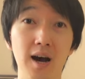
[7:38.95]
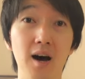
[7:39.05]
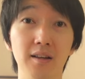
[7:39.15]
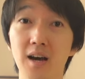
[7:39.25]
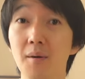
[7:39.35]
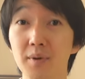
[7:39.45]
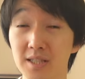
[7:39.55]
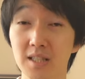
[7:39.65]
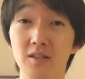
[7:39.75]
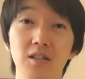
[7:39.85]
and have a
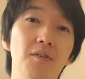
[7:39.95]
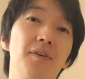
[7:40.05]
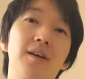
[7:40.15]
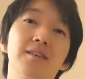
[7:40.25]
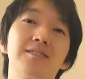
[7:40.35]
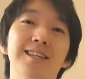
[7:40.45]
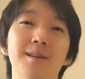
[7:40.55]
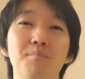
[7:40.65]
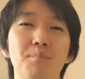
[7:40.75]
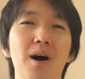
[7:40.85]
significant
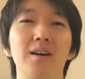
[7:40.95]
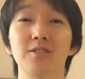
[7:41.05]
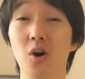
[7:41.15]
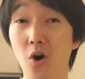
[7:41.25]
impact